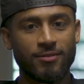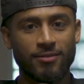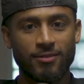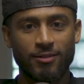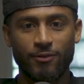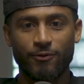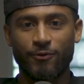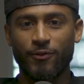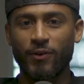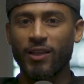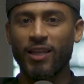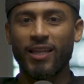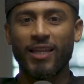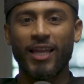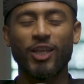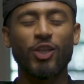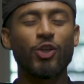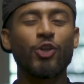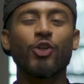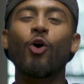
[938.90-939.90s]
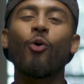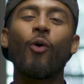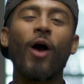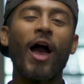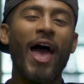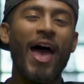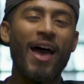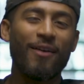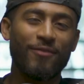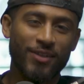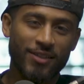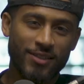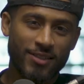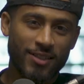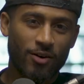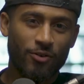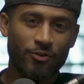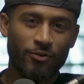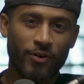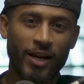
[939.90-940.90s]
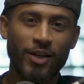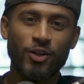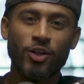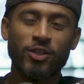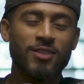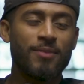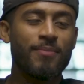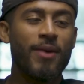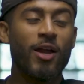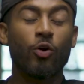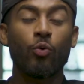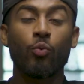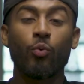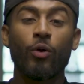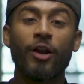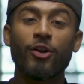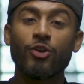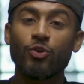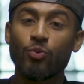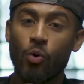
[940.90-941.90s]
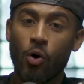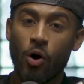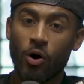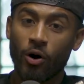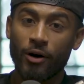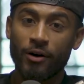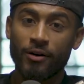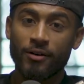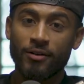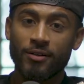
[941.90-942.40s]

feeling like you don't have yourself, right? It doesn't matter where you are.